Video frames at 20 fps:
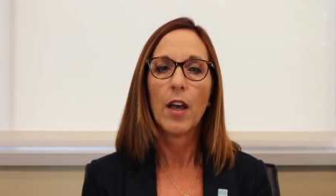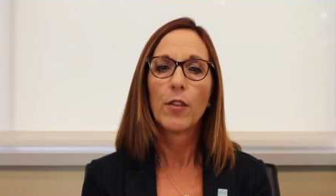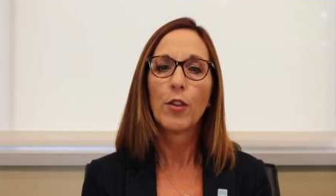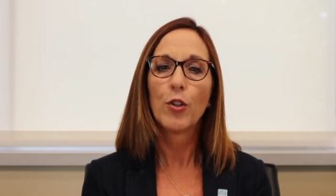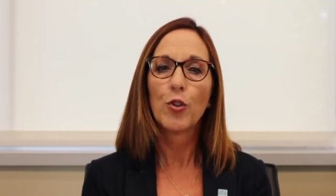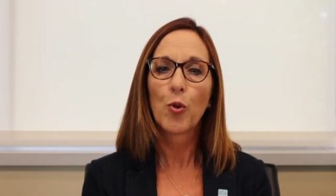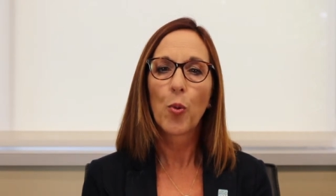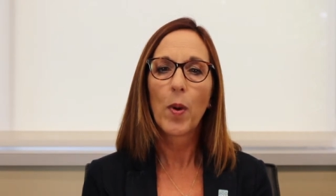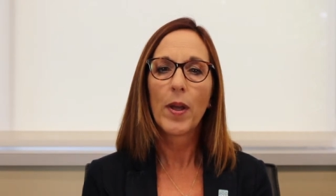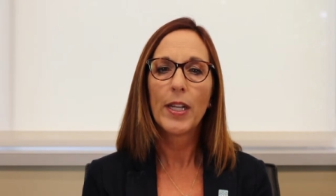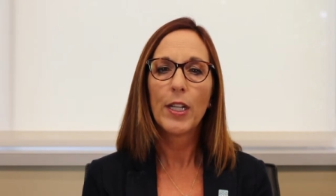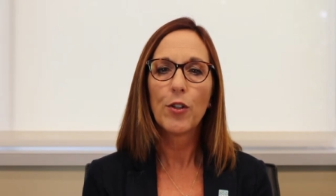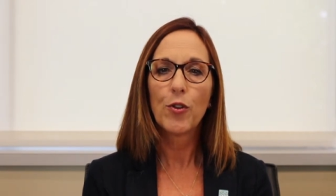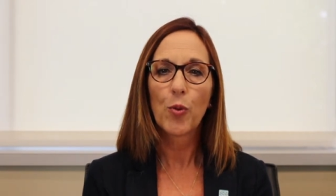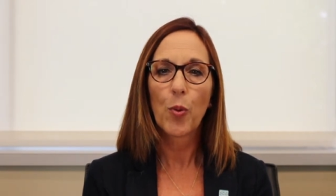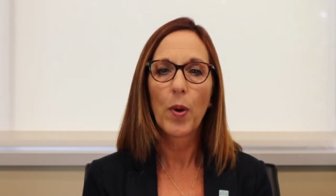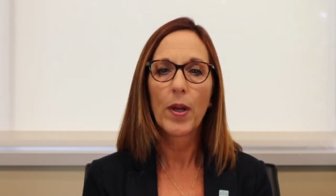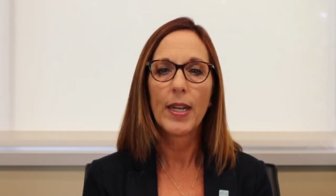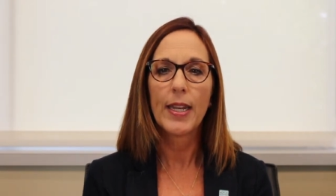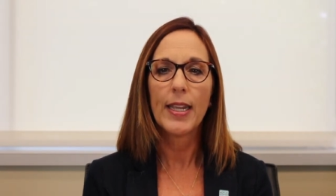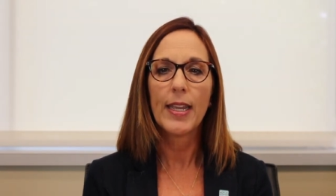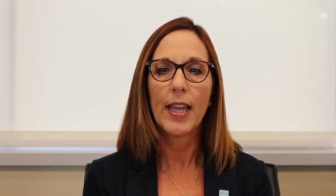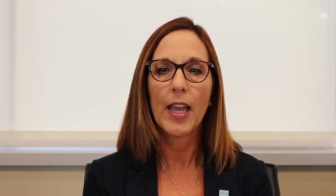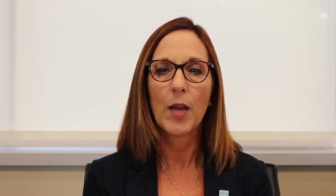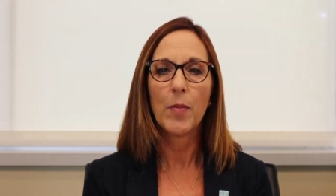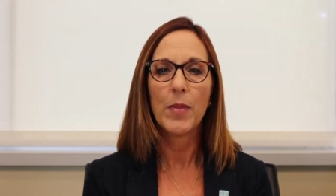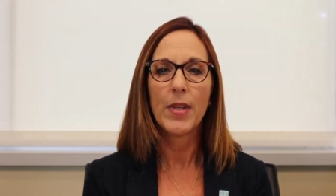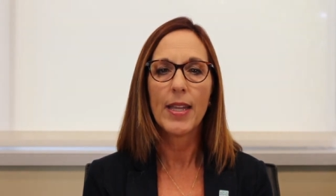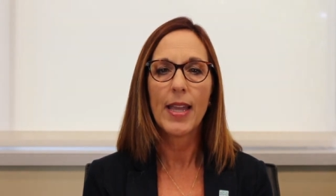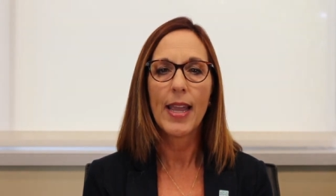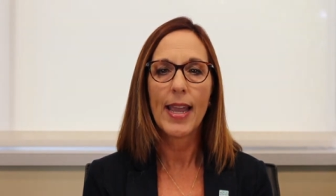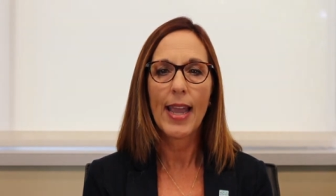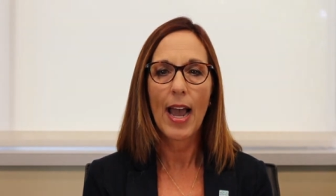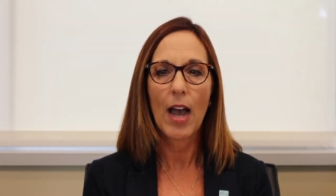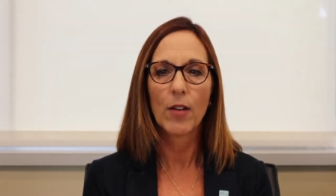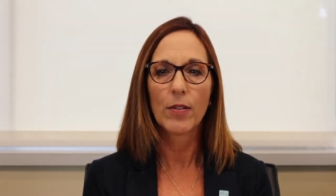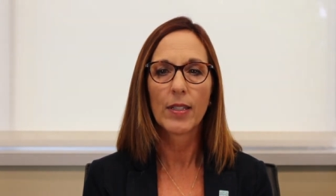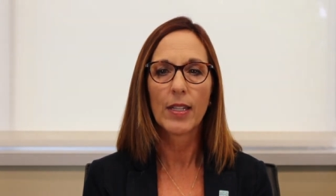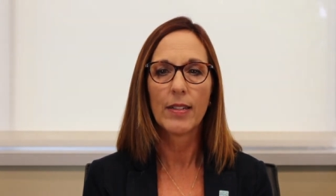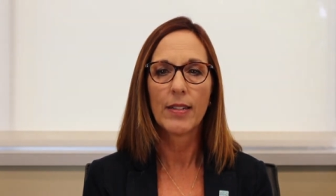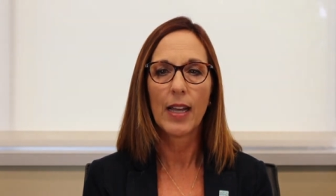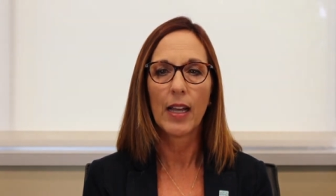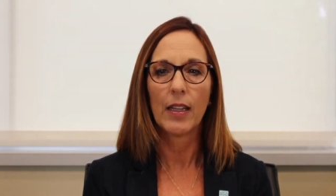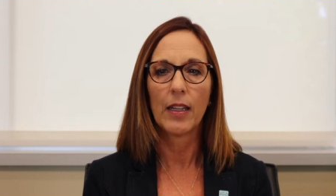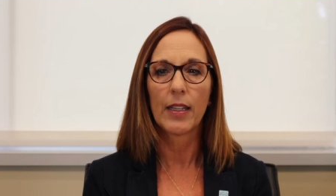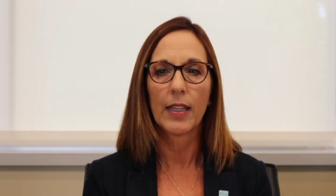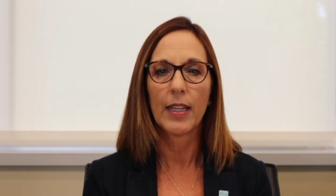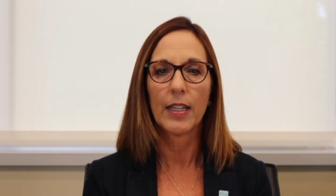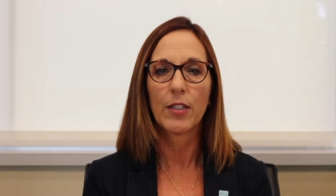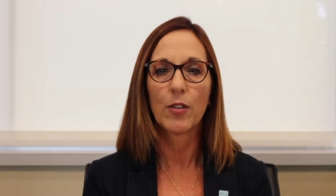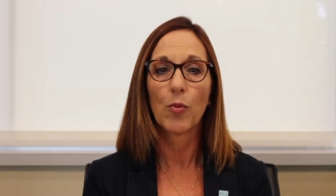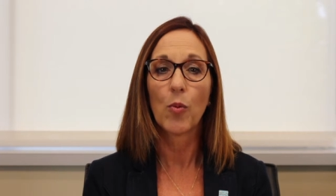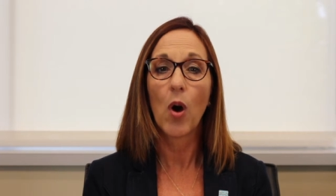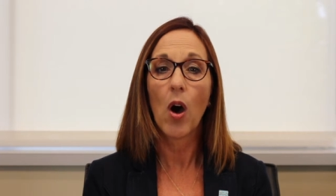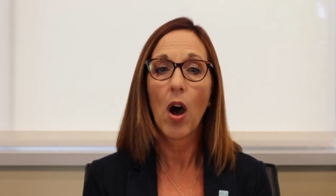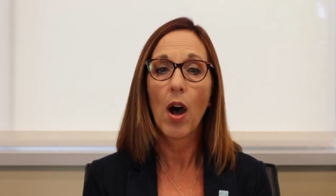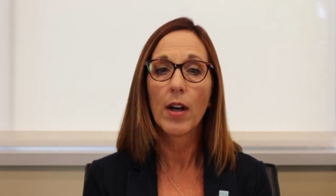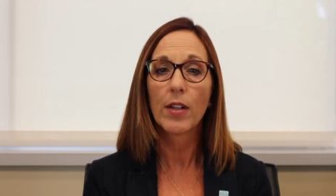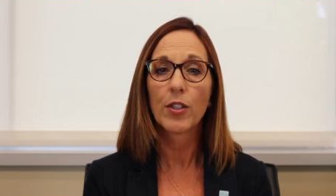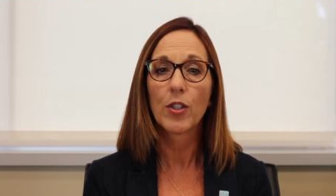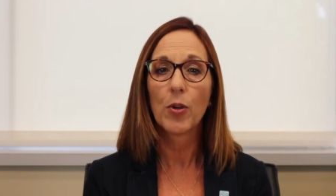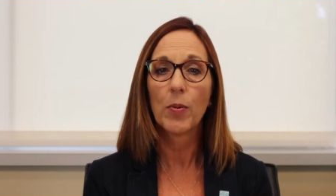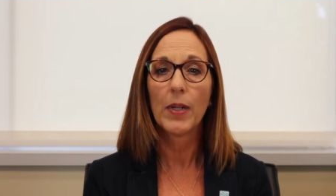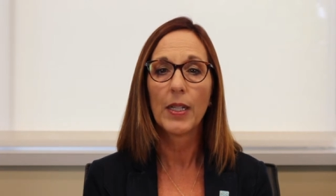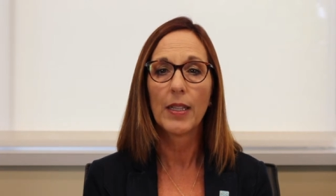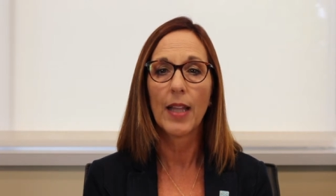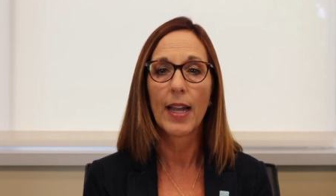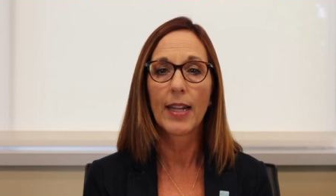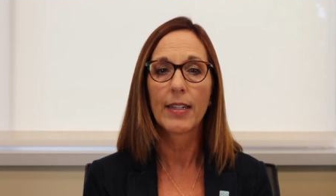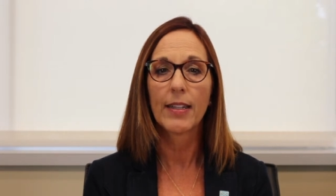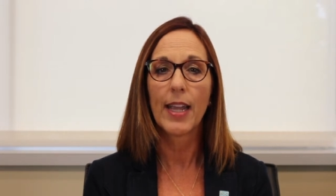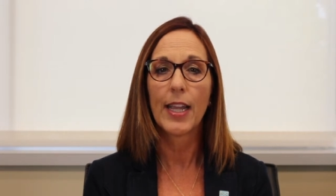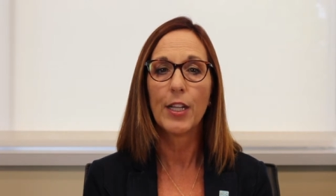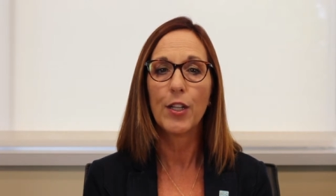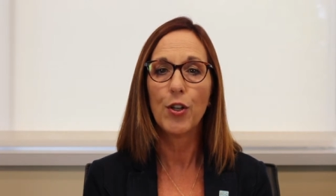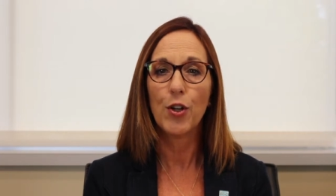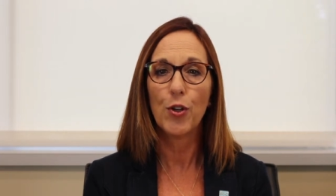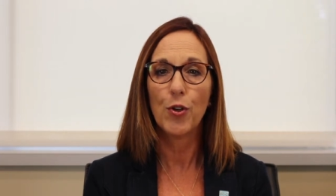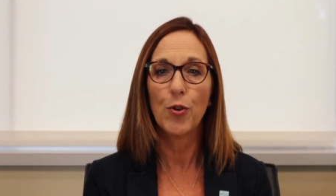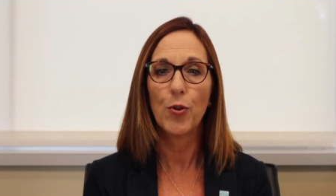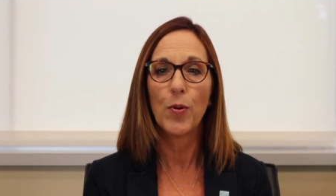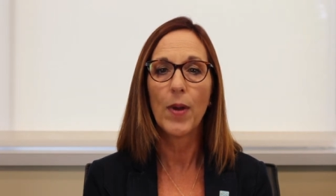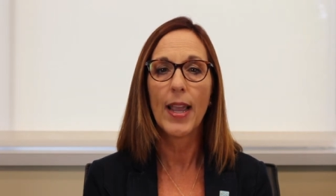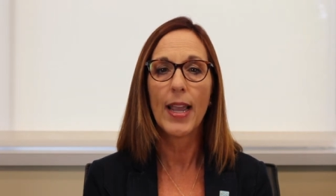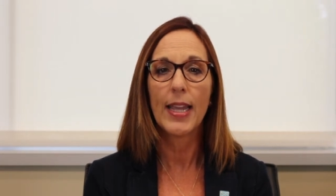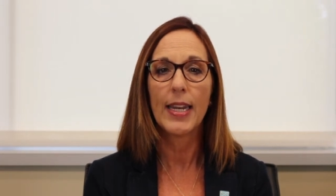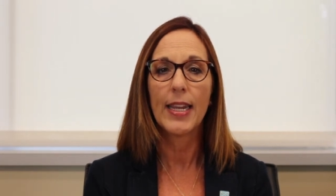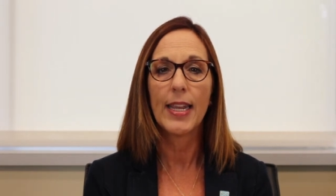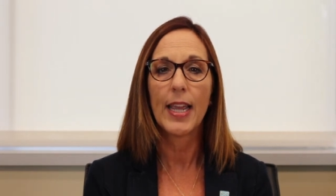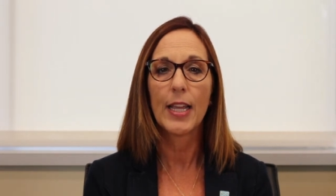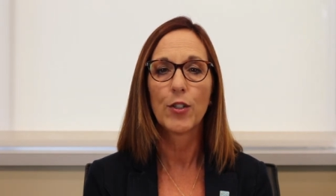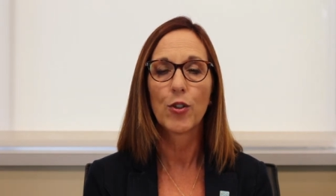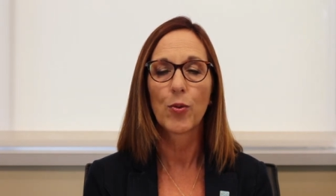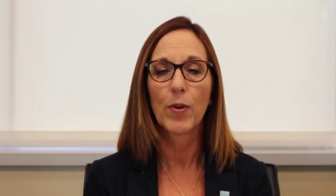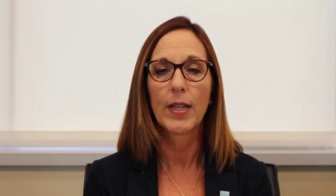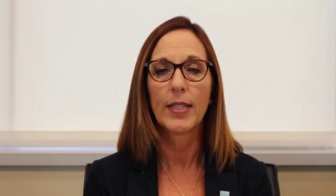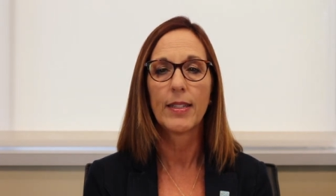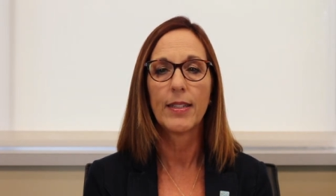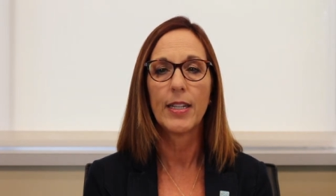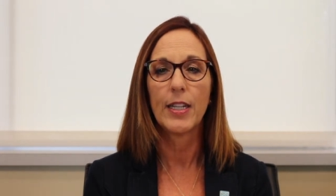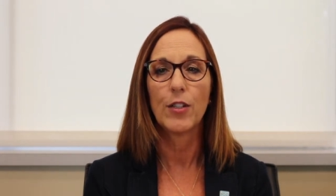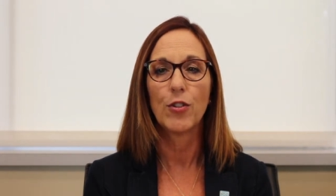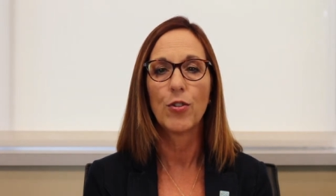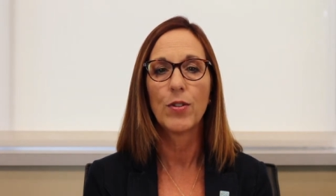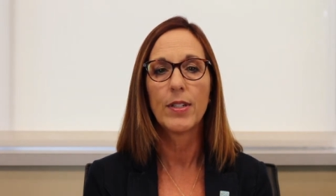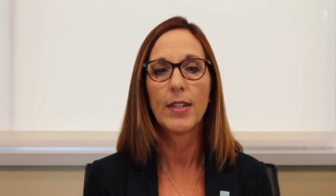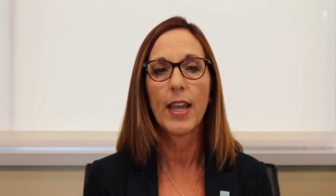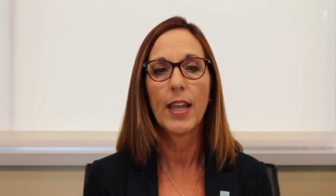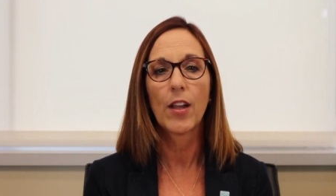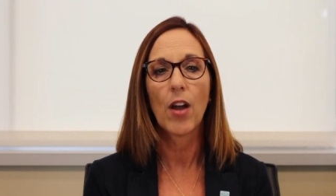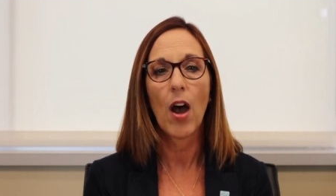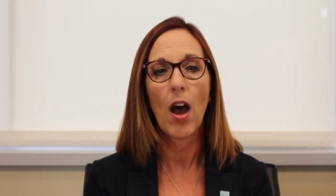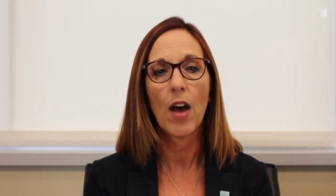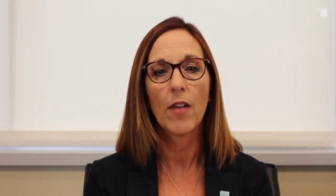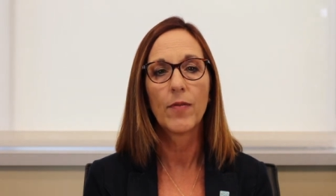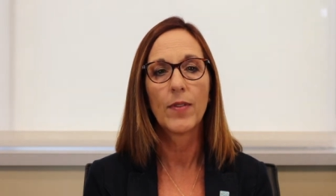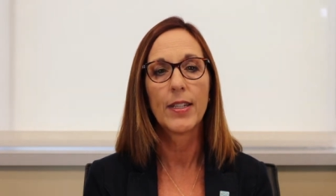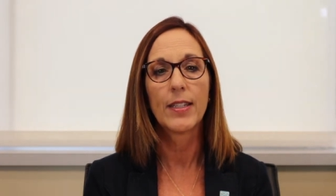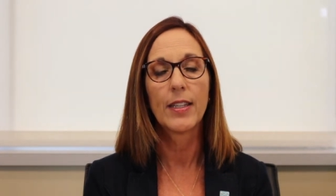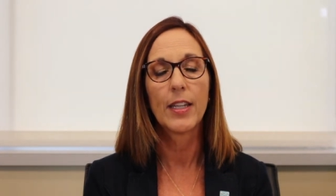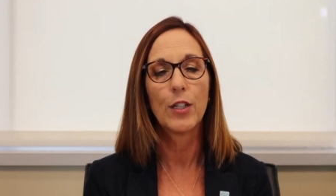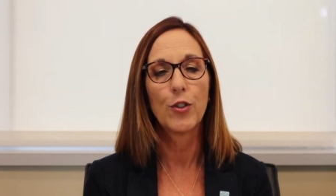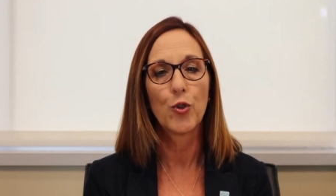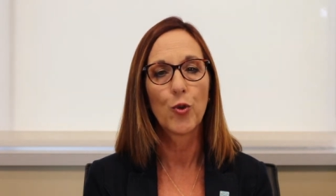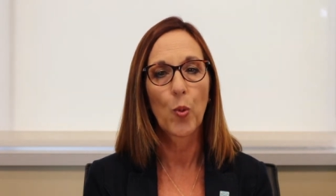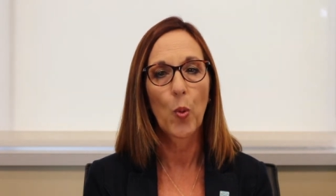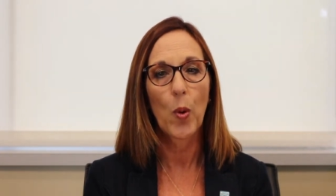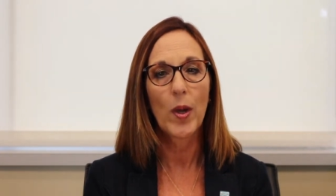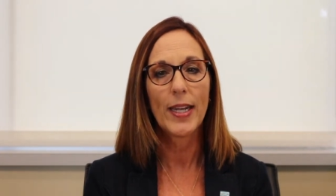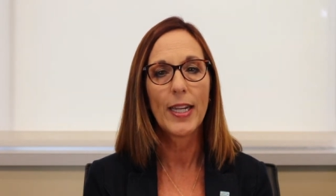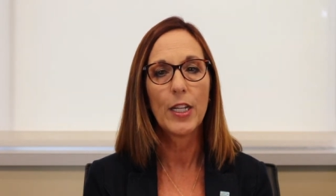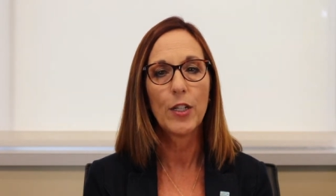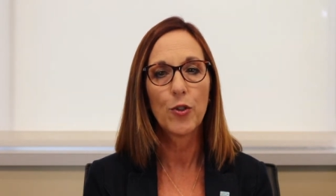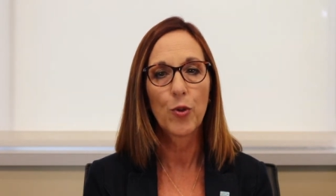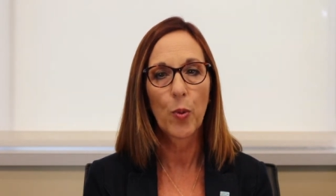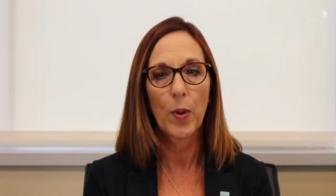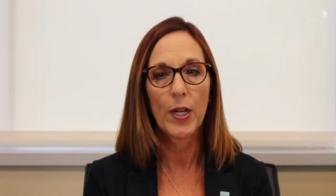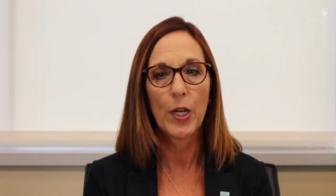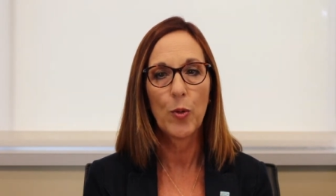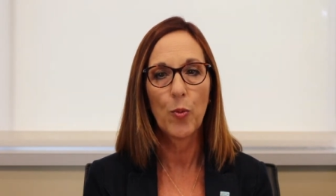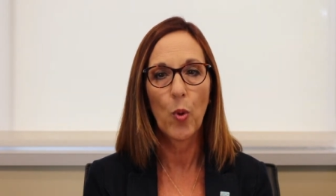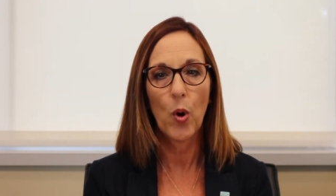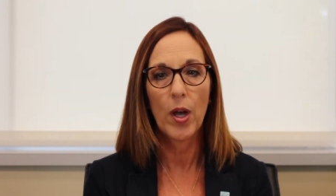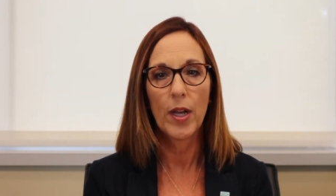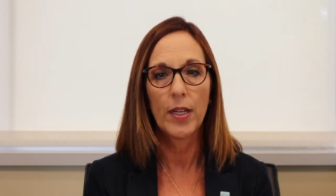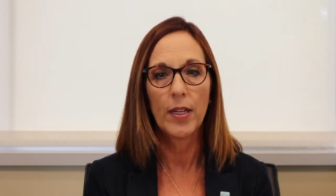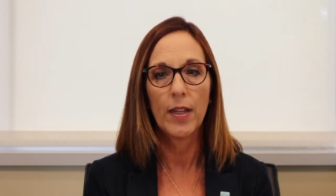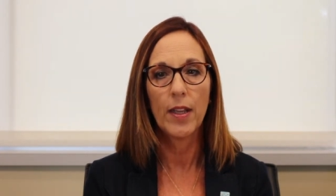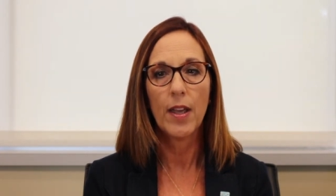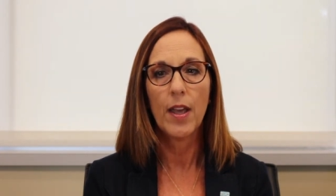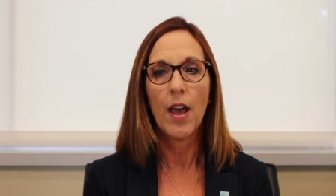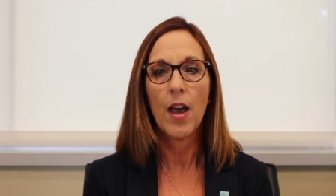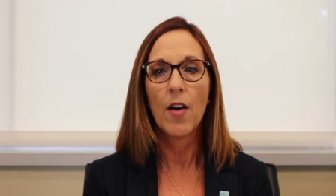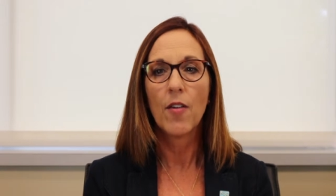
The 2020 MDA House of Delegates will also elect a new ADA trustee to take office in 2021